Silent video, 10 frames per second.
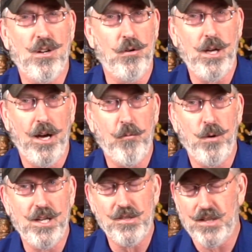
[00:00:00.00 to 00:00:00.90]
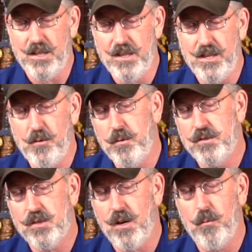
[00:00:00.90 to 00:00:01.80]
Oh yeah, Risk. And then you would
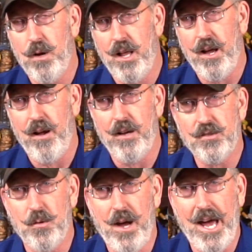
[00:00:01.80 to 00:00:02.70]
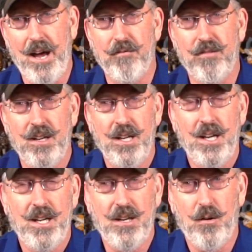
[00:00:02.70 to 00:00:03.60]
start, well, I also have,
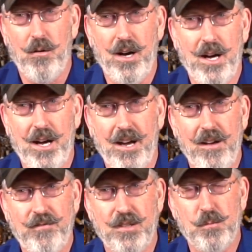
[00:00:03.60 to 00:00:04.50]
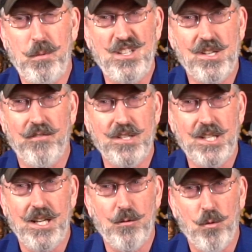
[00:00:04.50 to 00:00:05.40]
I have this
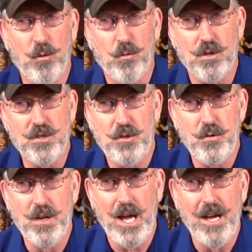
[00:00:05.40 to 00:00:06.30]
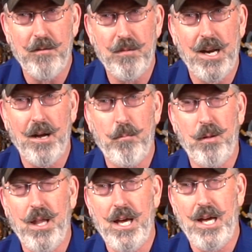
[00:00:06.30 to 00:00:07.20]
B-17 World War II game that I
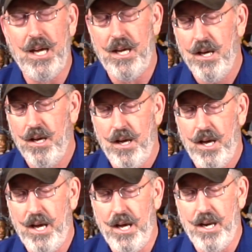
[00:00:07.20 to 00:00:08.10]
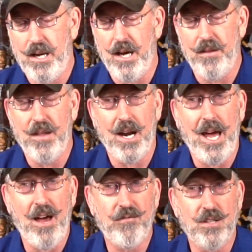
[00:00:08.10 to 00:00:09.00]
play. And then I
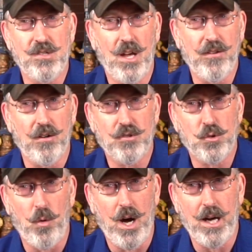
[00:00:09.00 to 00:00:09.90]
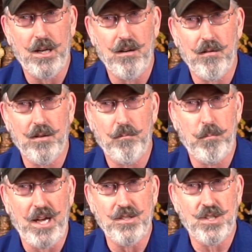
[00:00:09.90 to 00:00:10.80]
have this other
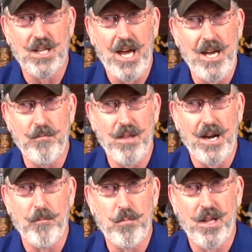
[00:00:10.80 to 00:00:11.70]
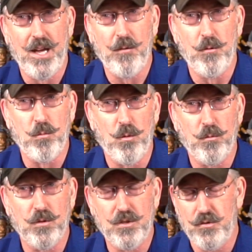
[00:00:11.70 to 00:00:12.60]
squad-based game that I'm playing with World
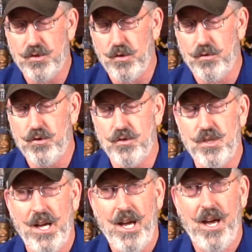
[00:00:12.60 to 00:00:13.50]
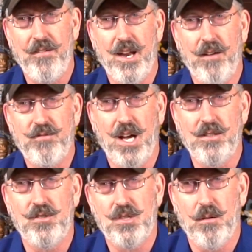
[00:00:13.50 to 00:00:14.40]
War II soldiers. And then I've
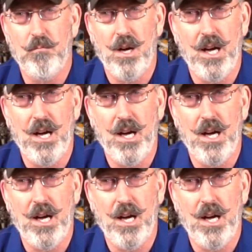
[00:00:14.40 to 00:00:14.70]
done some